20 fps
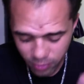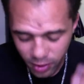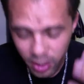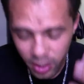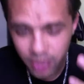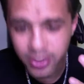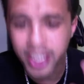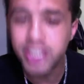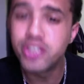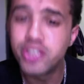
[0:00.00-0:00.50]

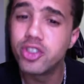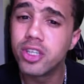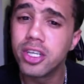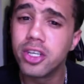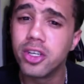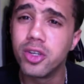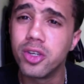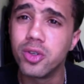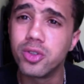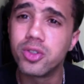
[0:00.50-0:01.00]
that you can
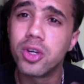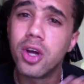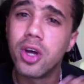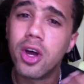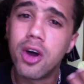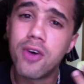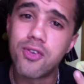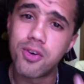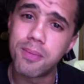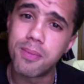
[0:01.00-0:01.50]
use
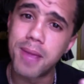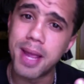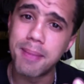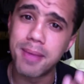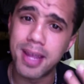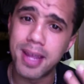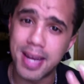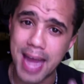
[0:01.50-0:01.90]
for maybe an